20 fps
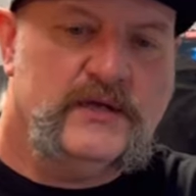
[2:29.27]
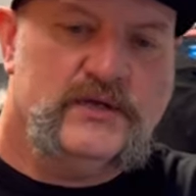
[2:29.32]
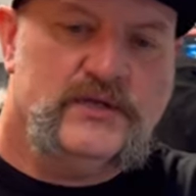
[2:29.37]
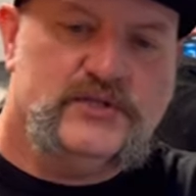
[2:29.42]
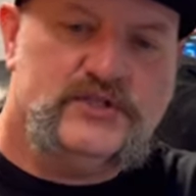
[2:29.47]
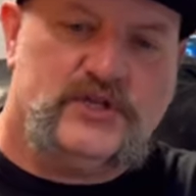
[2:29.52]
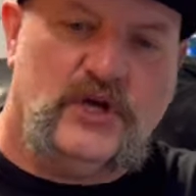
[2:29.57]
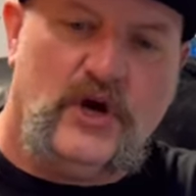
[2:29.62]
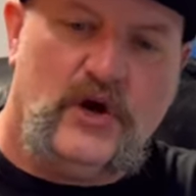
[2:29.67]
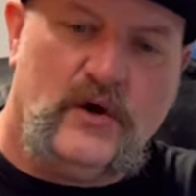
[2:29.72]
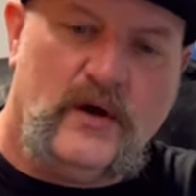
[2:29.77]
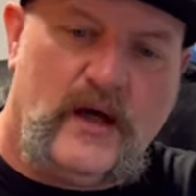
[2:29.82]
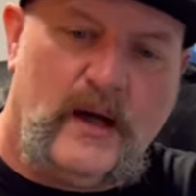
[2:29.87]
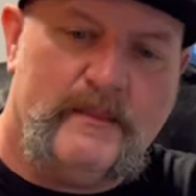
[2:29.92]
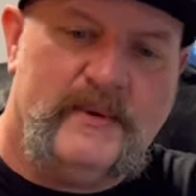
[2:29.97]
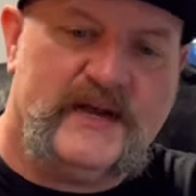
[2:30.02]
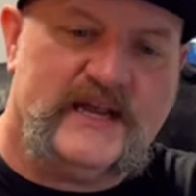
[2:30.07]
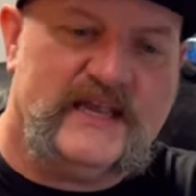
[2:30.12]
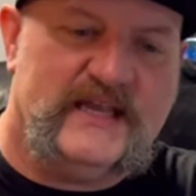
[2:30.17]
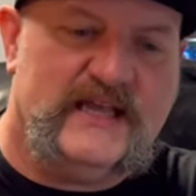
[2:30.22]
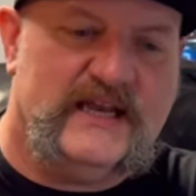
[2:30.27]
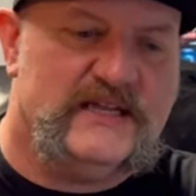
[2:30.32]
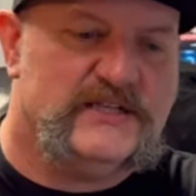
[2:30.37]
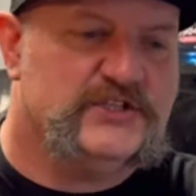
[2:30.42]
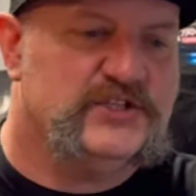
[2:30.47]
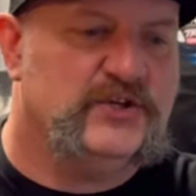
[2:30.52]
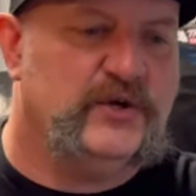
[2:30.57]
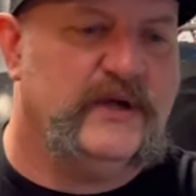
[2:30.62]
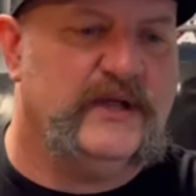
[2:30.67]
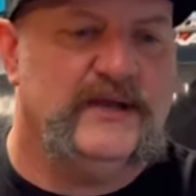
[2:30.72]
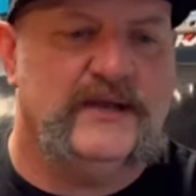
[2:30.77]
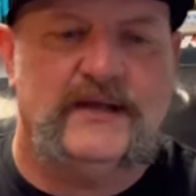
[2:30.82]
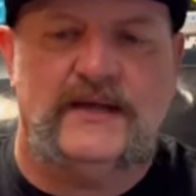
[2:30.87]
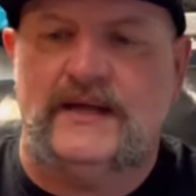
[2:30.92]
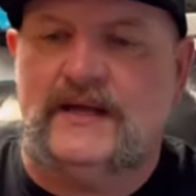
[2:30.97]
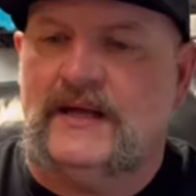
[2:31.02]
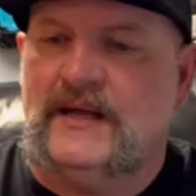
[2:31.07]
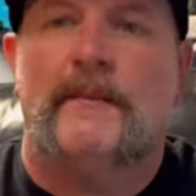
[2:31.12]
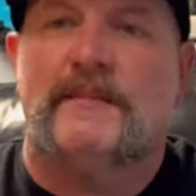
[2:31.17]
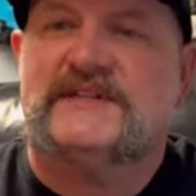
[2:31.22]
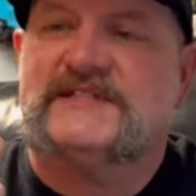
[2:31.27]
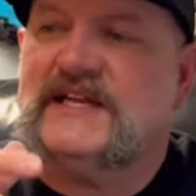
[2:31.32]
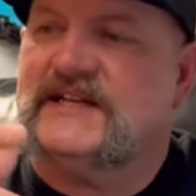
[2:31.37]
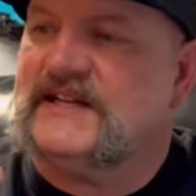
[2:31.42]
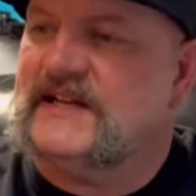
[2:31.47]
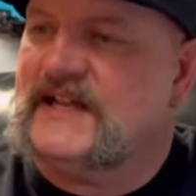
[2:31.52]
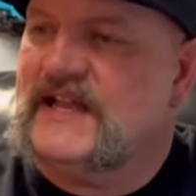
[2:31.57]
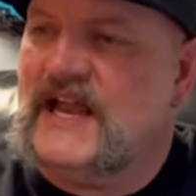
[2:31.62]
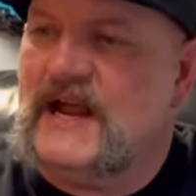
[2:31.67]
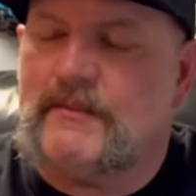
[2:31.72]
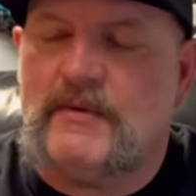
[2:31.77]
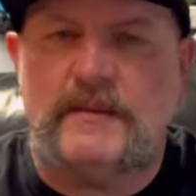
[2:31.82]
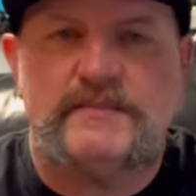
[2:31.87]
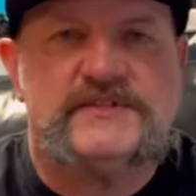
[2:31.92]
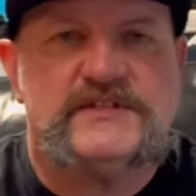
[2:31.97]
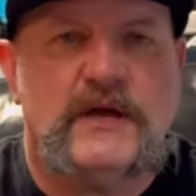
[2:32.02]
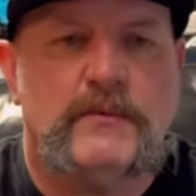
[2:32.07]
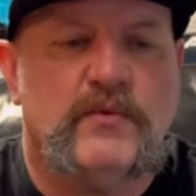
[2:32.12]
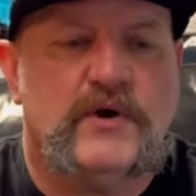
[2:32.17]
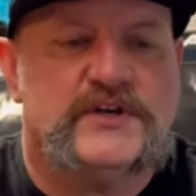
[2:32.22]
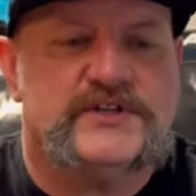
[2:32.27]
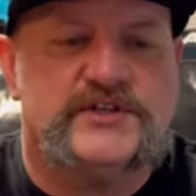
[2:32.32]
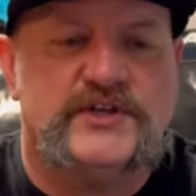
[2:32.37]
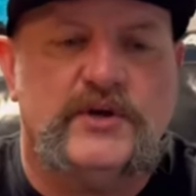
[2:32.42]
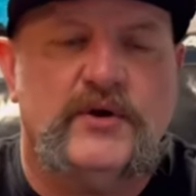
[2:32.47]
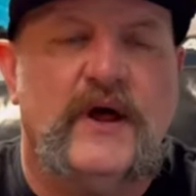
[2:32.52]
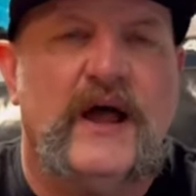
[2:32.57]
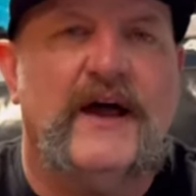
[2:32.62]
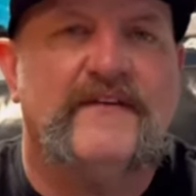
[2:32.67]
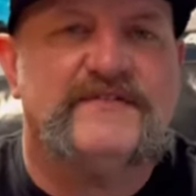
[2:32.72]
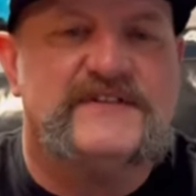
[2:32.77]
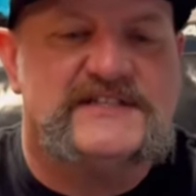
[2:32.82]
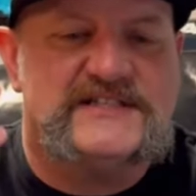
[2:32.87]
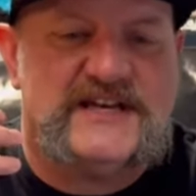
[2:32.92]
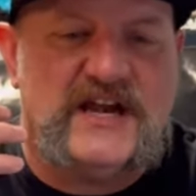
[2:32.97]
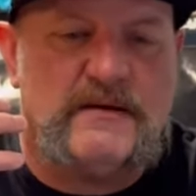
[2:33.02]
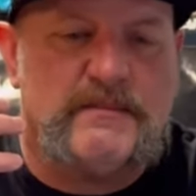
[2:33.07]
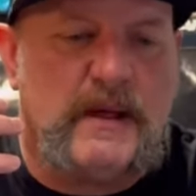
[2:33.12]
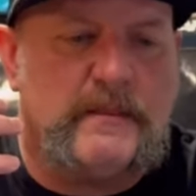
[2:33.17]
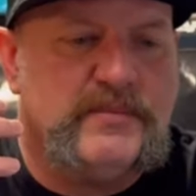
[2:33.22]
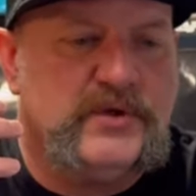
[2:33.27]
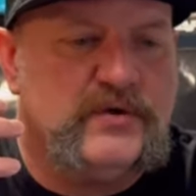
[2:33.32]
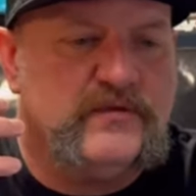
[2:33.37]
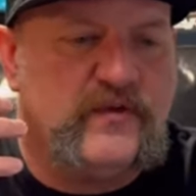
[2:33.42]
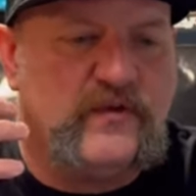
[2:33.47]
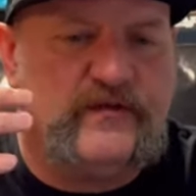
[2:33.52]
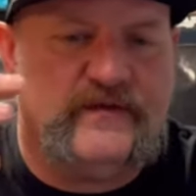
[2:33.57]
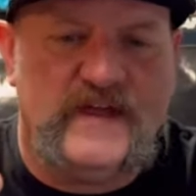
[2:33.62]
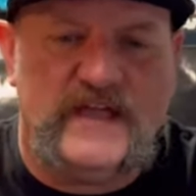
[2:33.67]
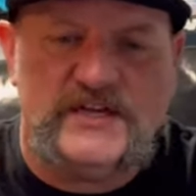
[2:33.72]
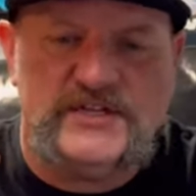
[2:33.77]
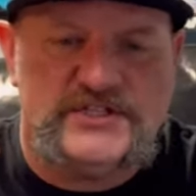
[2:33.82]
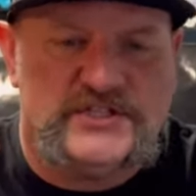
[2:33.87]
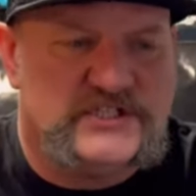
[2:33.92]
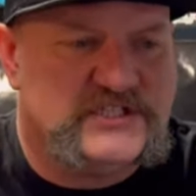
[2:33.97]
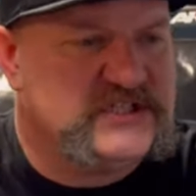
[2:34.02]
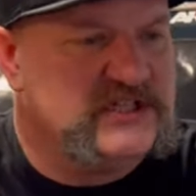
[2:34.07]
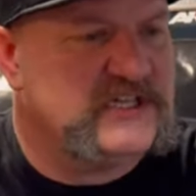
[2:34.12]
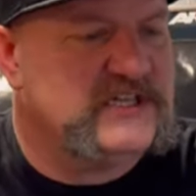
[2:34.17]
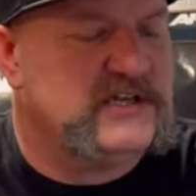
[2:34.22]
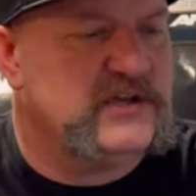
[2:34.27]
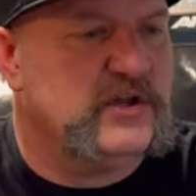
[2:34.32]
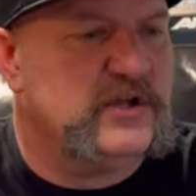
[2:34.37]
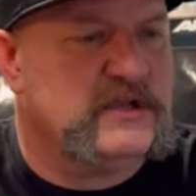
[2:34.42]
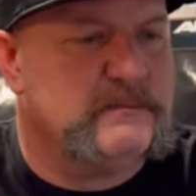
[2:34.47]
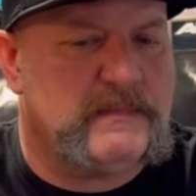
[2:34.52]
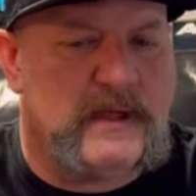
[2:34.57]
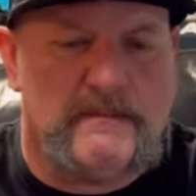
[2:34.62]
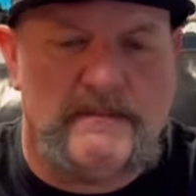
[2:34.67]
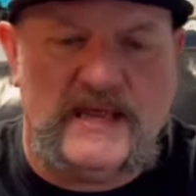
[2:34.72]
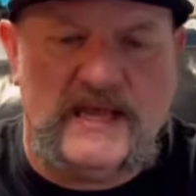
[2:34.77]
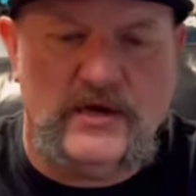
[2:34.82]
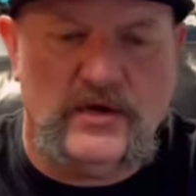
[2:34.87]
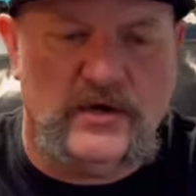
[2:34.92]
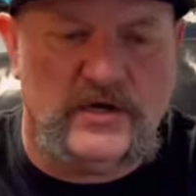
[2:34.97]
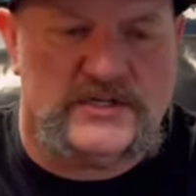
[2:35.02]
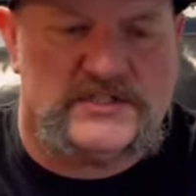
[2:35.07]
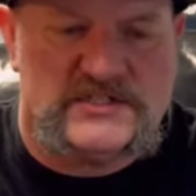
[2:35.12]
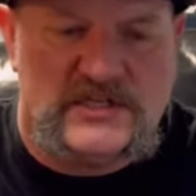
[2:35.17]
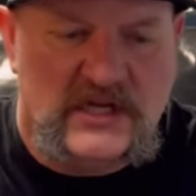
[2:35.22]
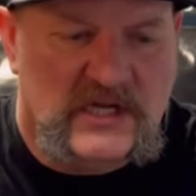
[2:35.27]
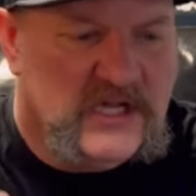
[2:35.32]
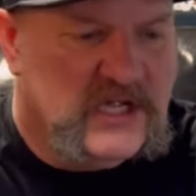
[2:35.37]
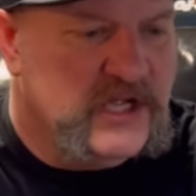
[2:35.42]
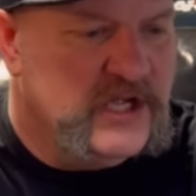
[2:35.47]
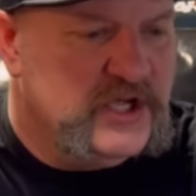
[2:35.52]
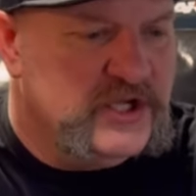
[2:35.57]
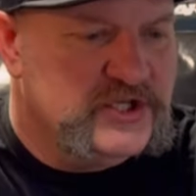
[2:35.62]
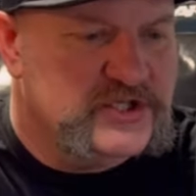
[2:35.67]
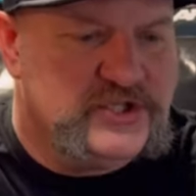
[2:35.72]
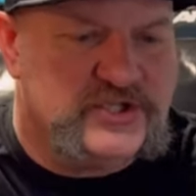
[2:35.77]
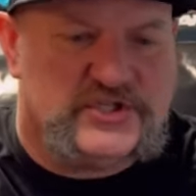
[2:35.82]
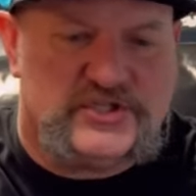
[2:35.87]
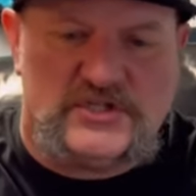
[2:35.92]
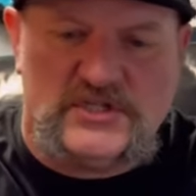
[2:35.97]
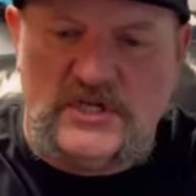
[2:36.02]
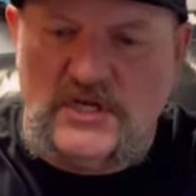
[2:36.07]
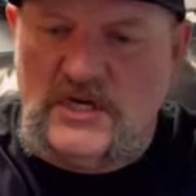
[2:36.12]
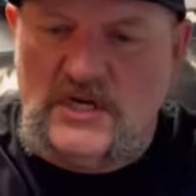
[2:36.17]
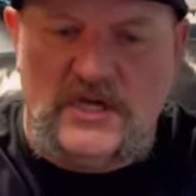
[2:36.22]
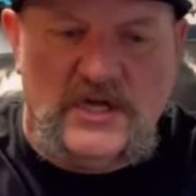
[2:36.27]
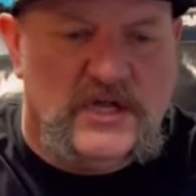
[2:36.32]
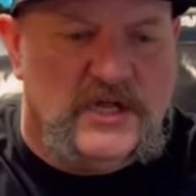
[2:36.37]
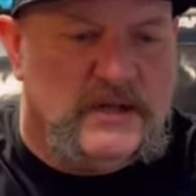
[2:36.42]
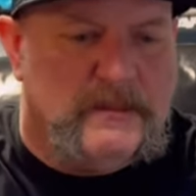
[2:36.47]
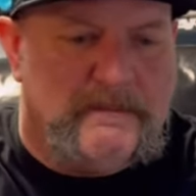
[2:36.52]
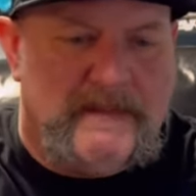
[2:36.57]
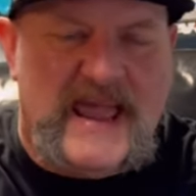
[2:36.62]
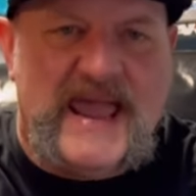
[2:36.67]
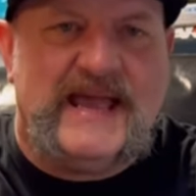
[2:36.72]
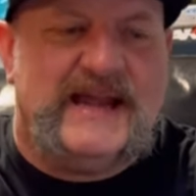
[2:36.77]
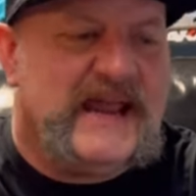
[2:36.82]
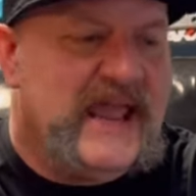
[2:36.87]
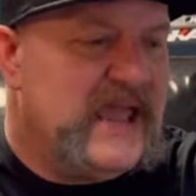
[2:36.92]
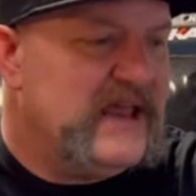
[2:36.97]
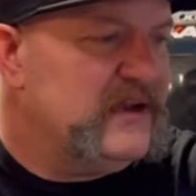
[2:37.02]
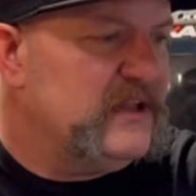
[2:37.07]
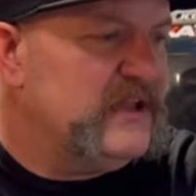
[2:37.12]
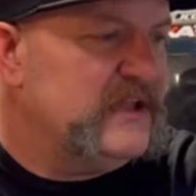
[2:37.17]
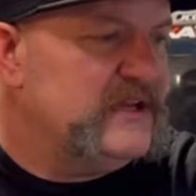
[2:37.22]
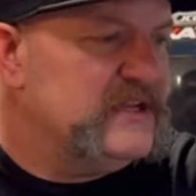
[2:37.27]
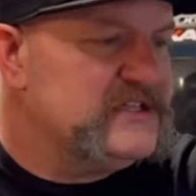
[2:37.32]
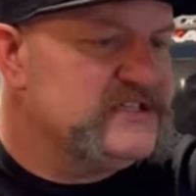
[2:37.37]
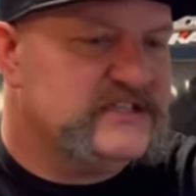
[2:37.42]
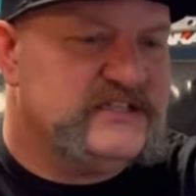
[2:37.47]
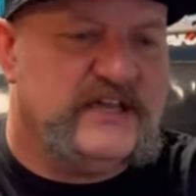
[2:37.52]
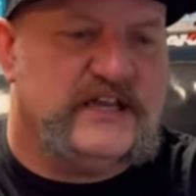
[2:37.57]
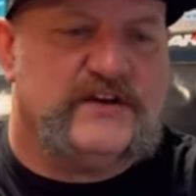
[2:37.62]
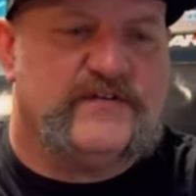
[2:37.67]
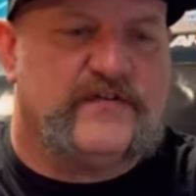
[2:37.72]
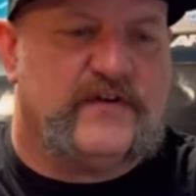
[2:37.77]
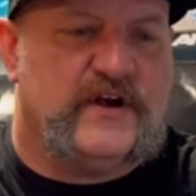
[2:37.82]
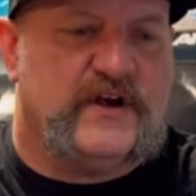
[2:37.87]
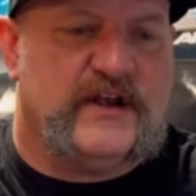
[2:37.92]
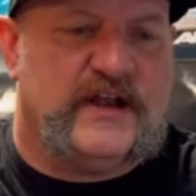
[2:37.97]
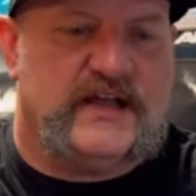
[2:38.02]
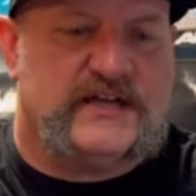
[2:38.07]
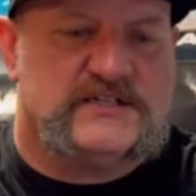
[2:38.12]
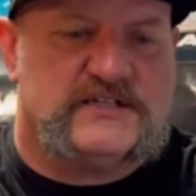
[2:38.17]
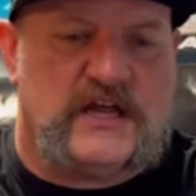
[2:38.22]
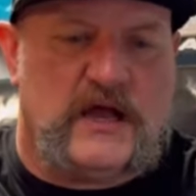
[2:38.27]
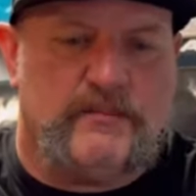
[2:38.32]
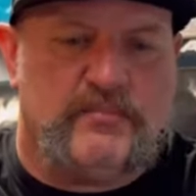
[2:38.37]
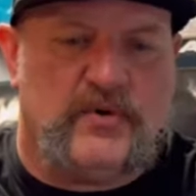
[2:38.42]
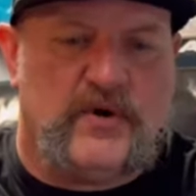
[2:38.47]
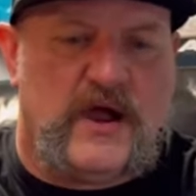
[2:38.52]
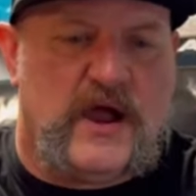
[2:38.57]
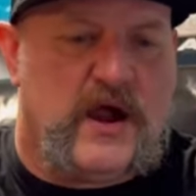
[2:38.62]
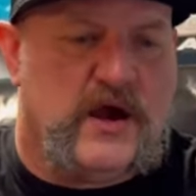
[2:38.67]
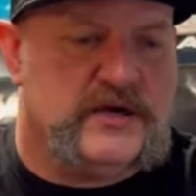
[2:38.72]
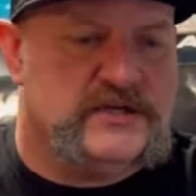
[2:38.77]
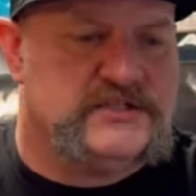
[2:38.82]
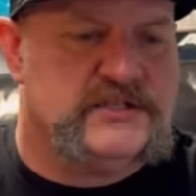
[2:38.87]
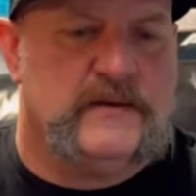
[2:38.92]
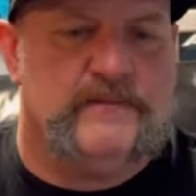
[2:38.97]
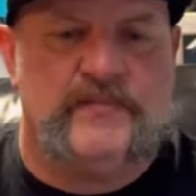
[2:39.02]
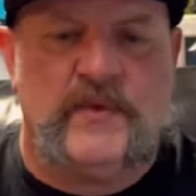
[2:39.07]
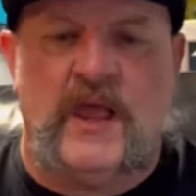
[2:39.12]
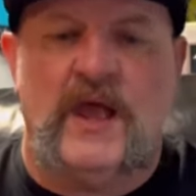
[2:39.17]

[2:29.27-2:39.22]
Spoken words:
So I'm going to get into it. I'm going to set the camera up somewhere so you don't have to stare at my beautiful face. You just get to look at my meat hooks, just manhandling this thing for the next couple hours.